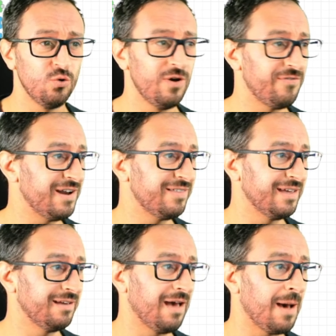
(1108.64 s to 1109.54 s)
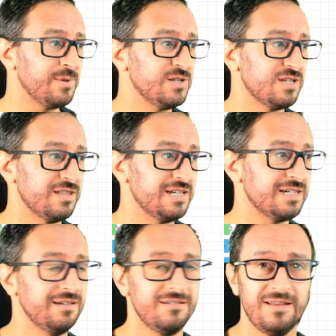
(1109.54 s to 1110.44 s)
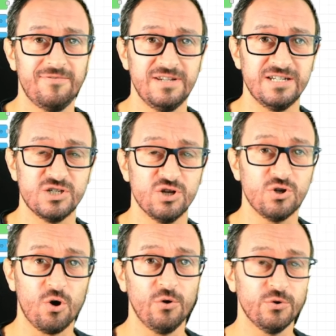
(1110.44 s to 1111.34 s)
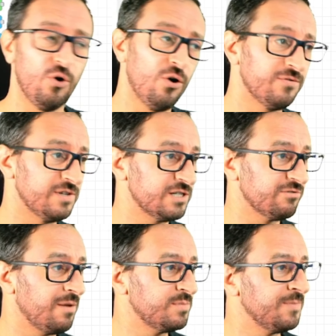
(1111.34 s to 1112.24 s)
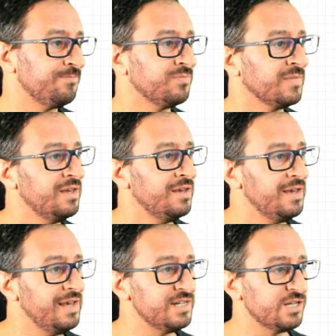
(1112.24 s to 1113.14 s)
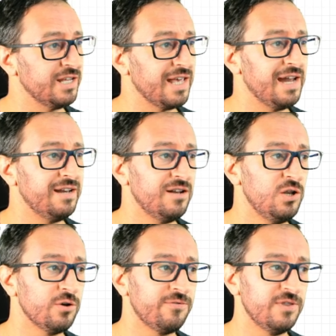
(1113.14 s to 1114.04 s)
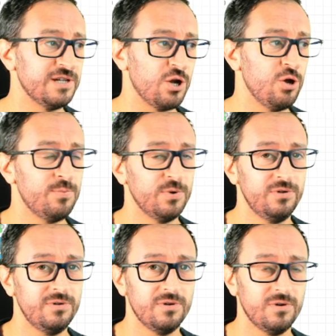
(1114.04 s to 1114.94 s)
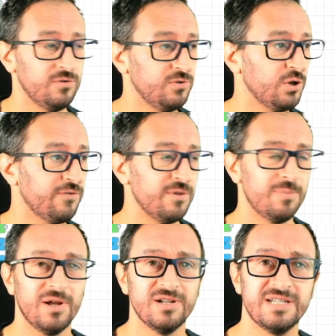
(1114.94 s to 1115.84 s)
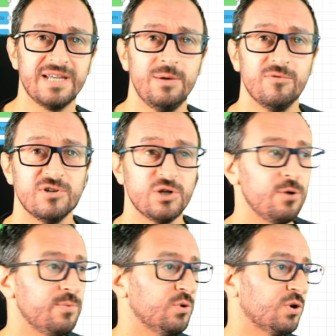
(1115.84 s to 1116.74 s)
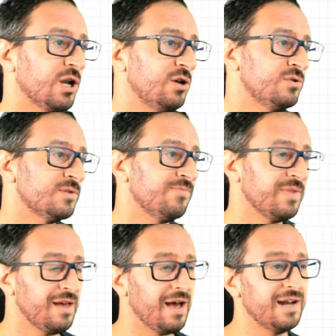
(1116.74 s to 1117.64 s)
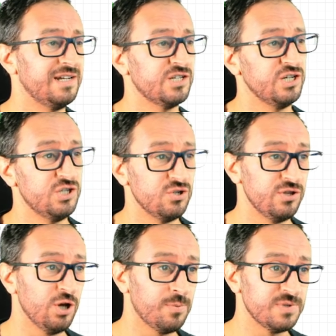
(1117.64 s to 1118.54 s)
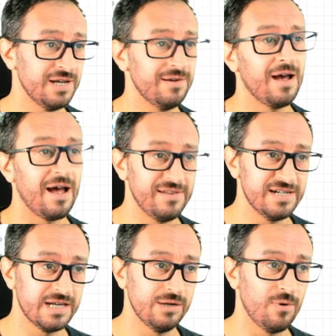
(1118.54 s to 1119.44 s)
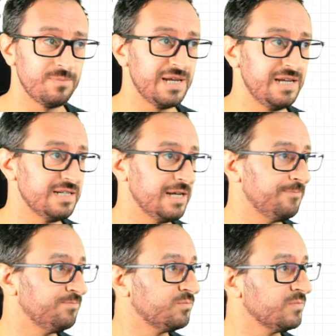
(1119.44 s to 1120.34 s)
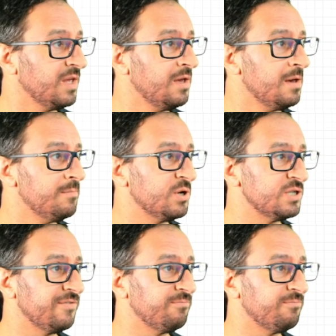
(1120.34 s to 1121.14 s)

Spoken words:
anything happens to this, if this is turned on or off this script, it's going to again look for the blind state, whether it's open or closed, and it's going to do the opposite, and then it's going to update it. Because if by